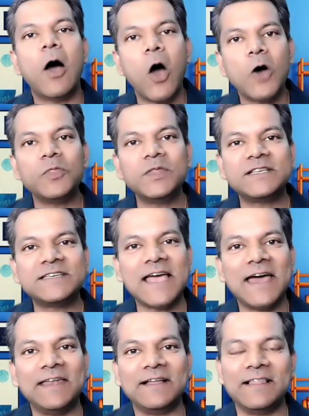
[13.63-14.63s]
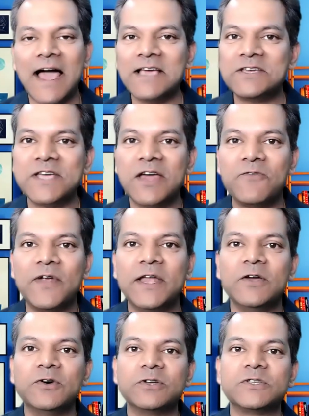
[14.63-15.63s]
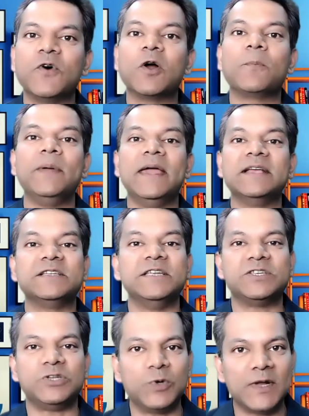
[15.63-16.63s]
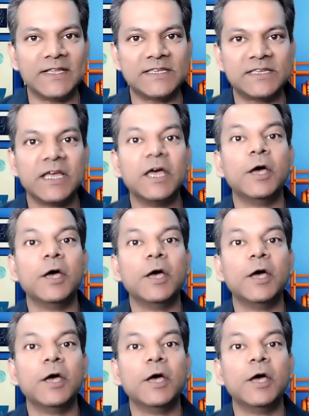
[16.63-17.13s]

On this channel, I share videos for PhD students,